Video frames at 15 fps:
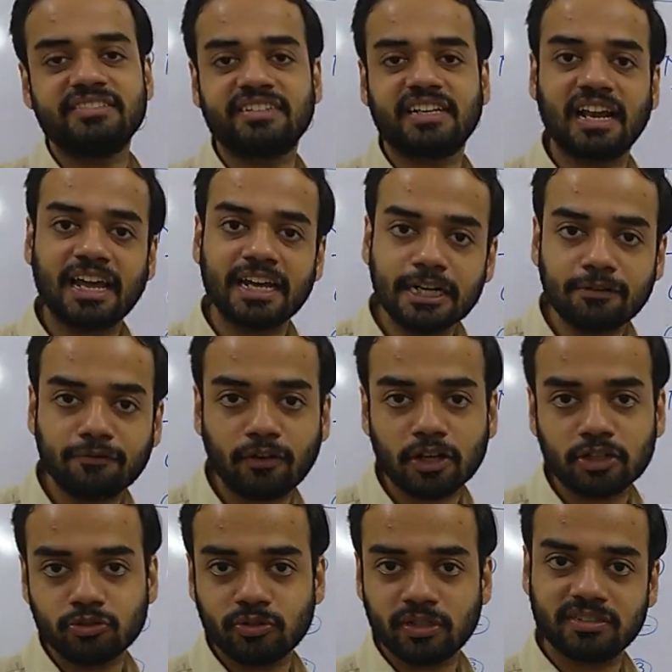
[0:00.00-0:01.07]
Slight
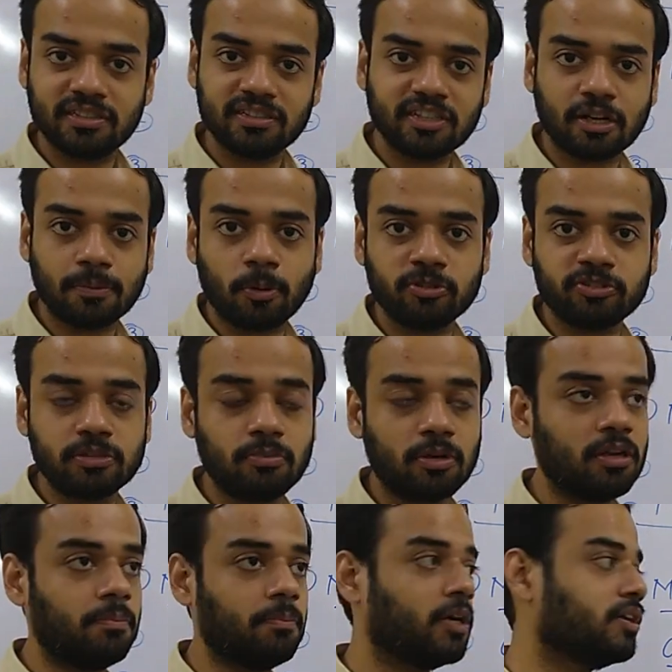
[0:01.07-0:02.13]
fluctuations are
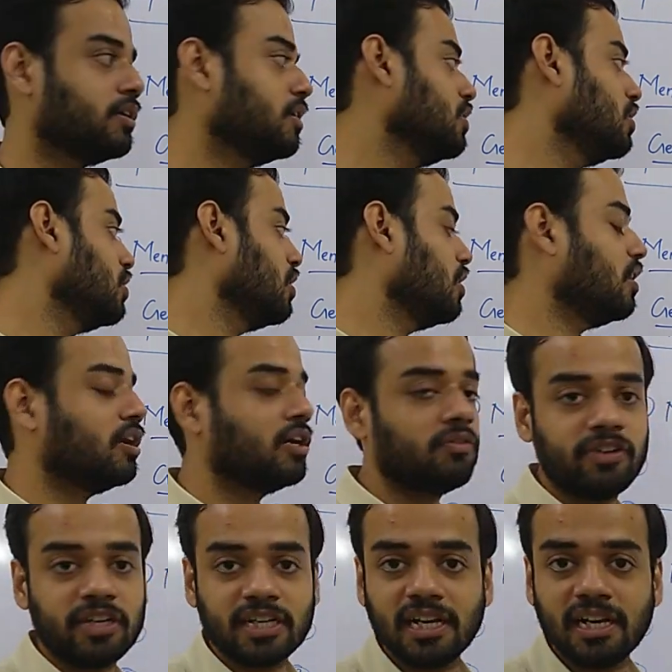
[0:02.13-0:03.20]
possible, but a
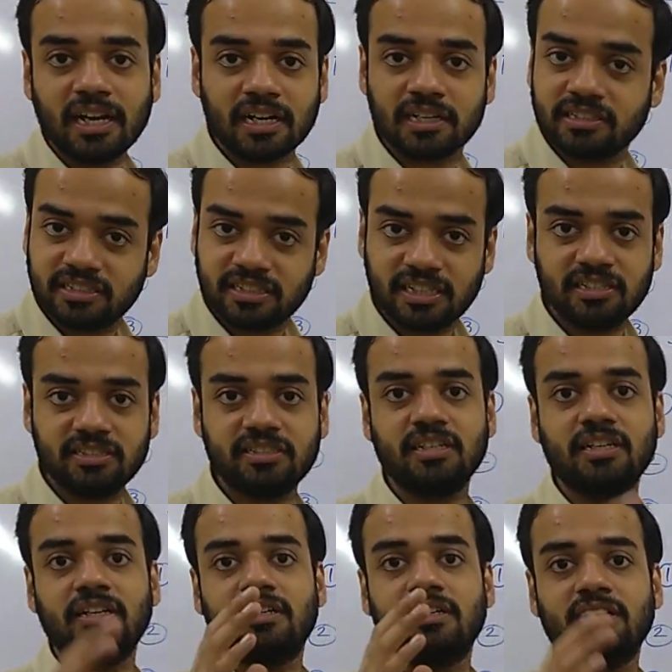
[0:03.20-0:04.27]
very large
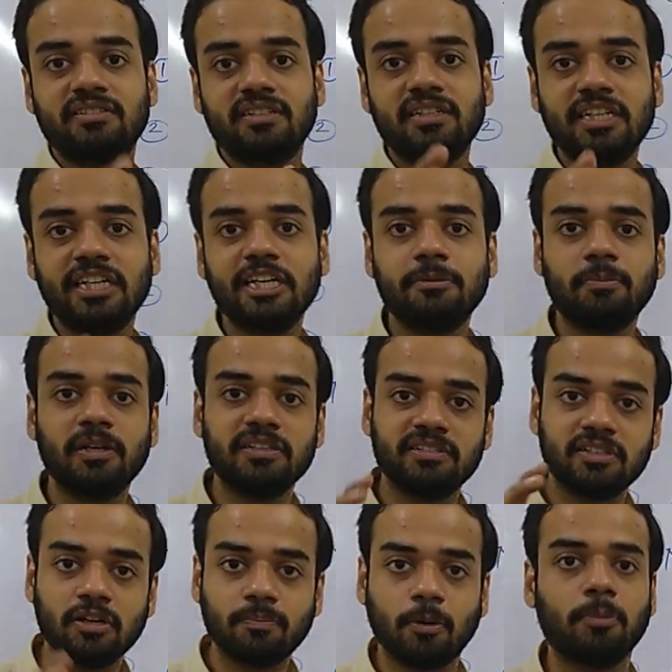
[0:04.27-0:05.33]
change doesn't take place
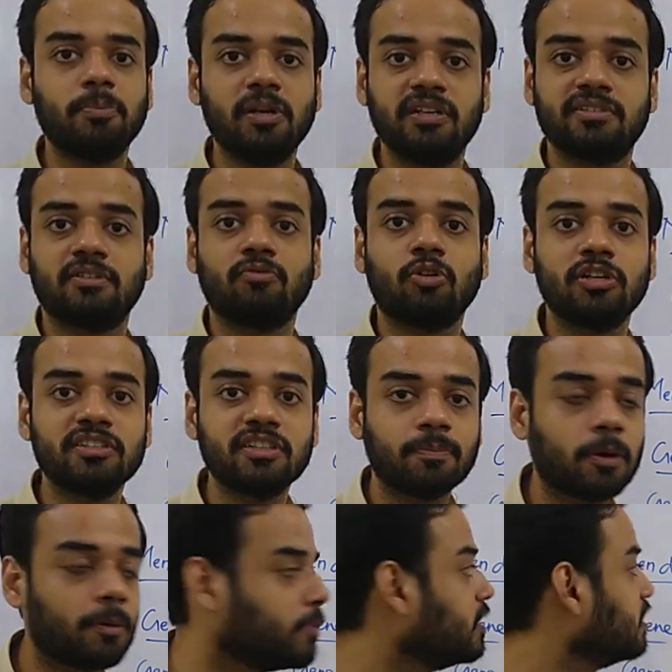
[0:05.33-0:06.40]
in a population. What is a
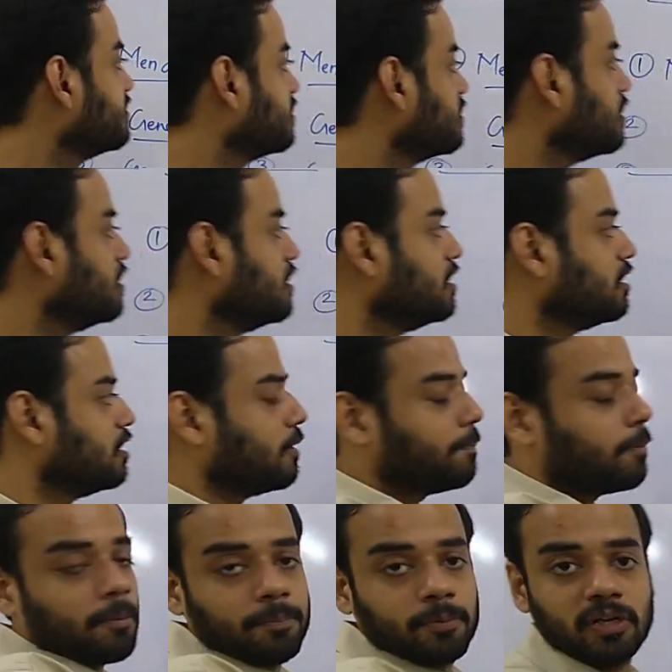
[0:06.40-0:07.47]
population? A
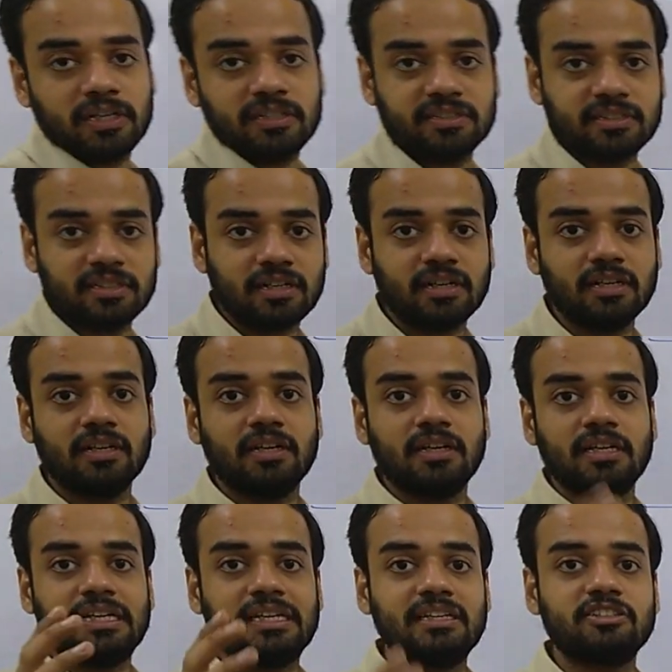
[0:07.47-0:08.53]

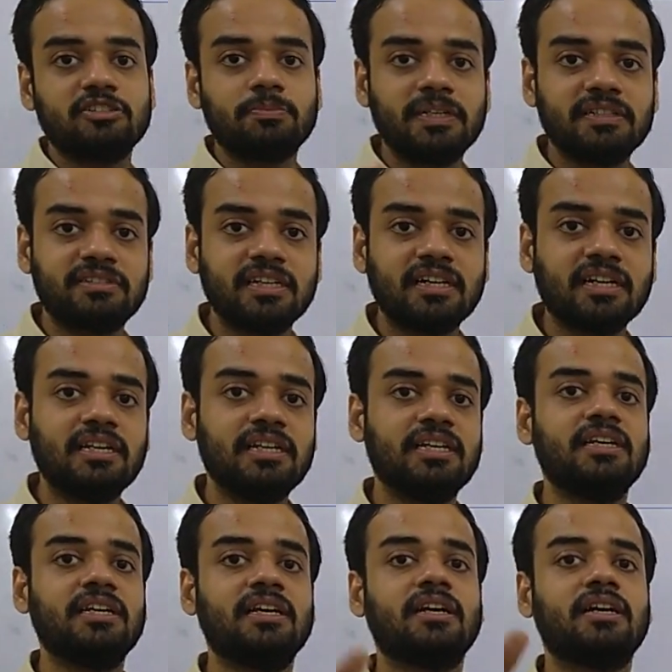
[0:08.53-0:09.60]
population is
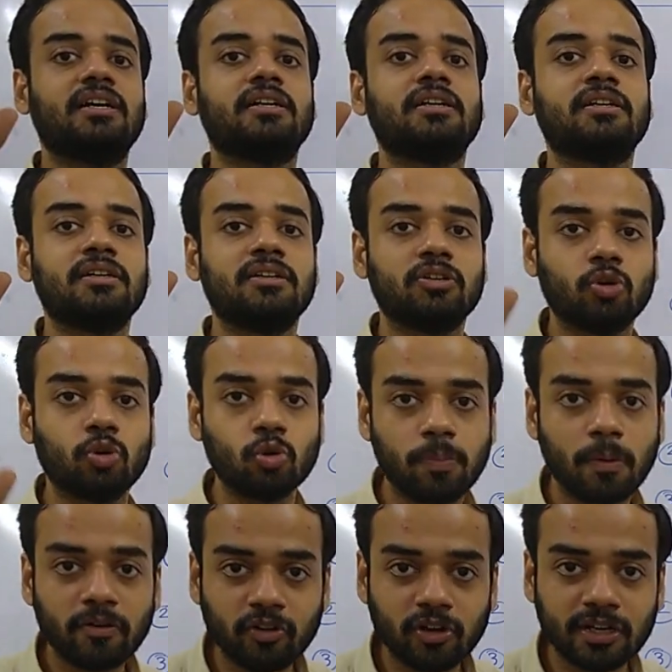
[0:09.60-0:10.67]
basically a group
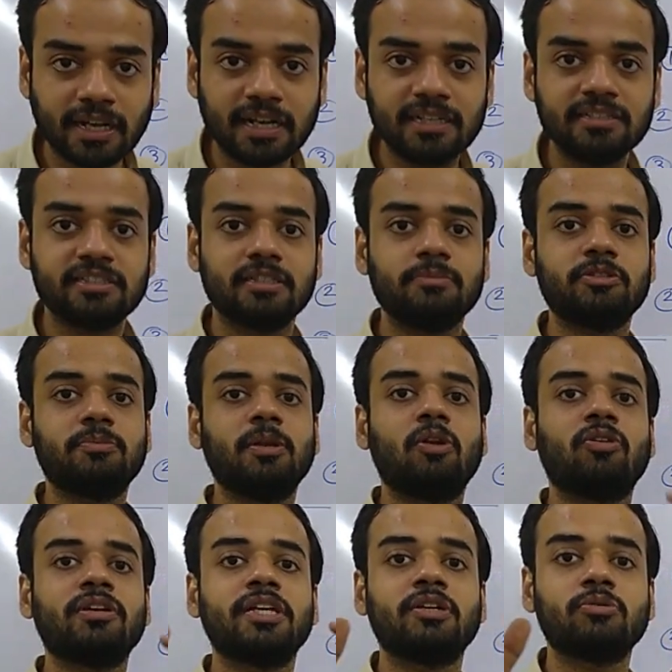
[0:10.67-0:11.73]
of organisms
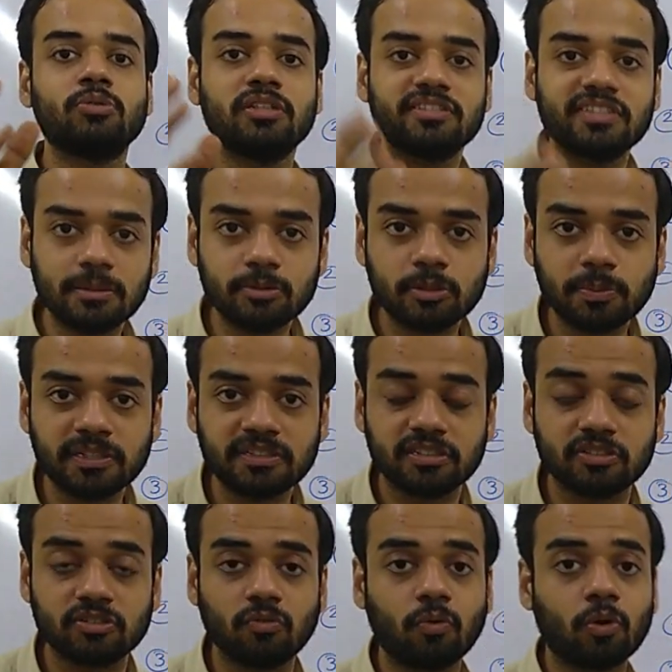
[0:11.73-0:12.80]
belonging to the same
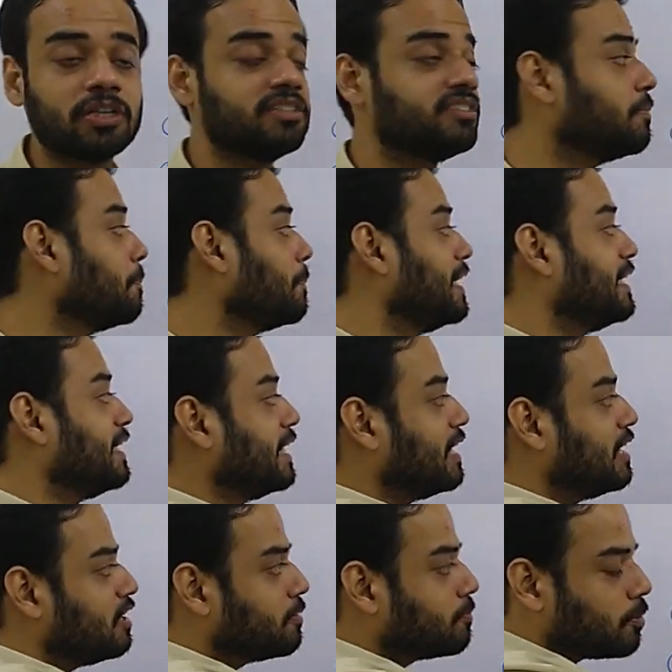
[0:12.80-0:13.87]
species. What is a
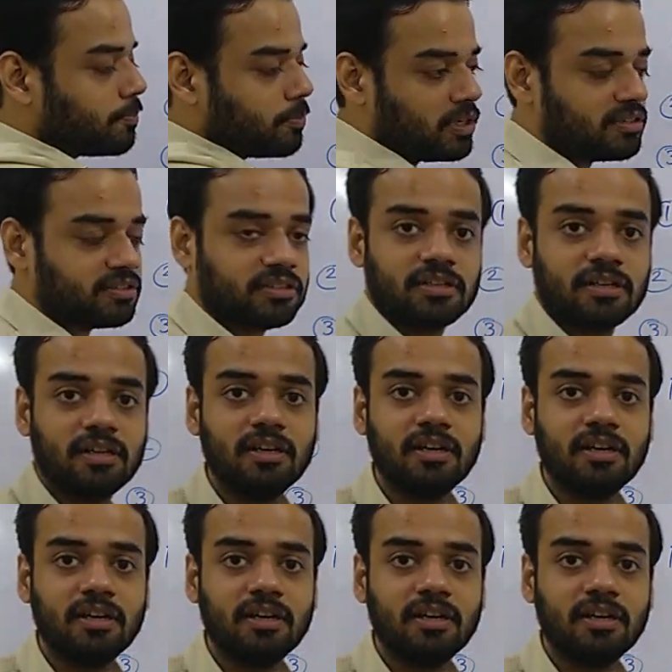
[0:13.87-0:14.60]
Mendelian population?